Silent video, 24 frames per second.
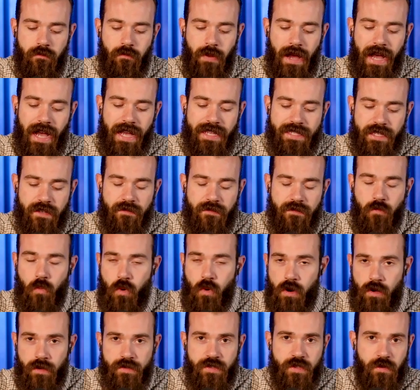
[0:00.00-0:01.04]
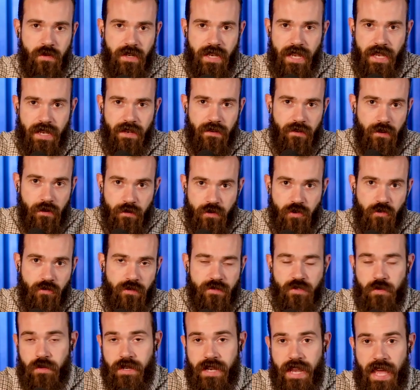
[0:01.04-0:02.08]
positive world to a neutral
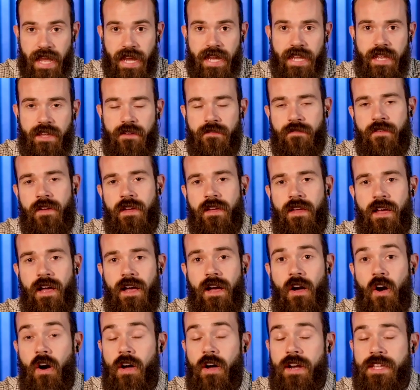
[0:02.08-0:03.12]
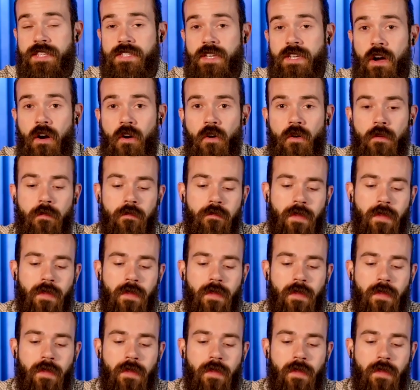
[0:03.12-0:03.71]
to a negative on its own.